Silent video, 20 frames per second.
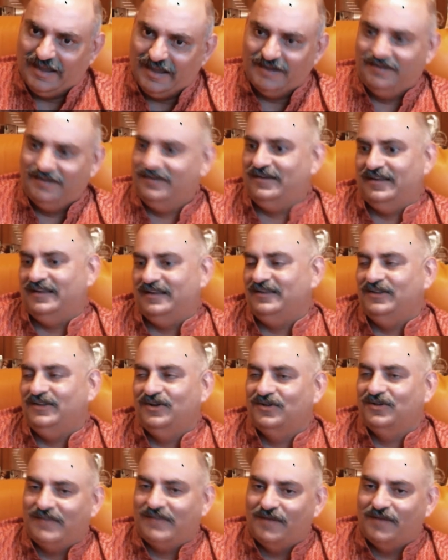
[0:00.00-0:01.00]
And
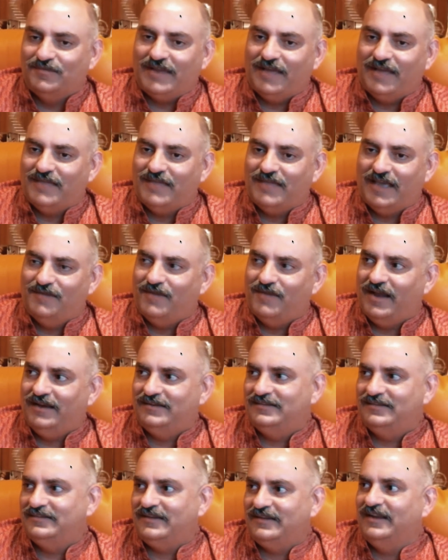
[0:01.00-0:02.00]
sometimes I might
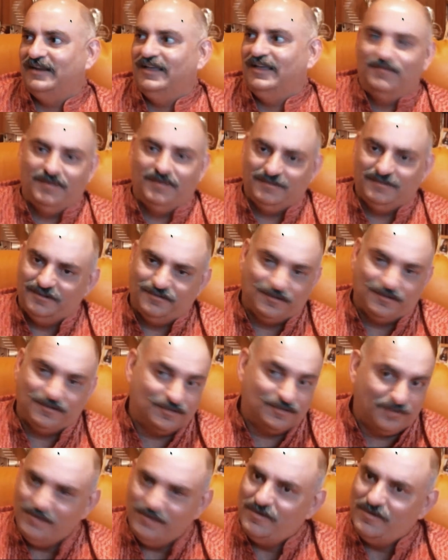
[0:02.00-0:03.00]
study a business for
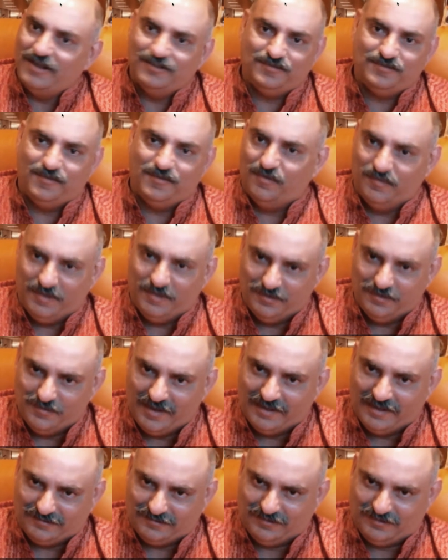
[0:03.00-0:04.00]
3 months before we
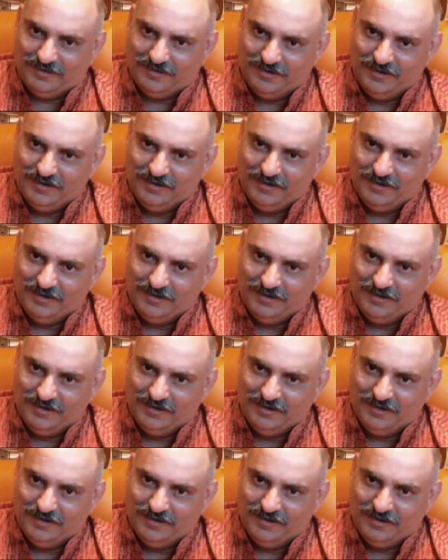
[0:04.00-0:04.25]
invest.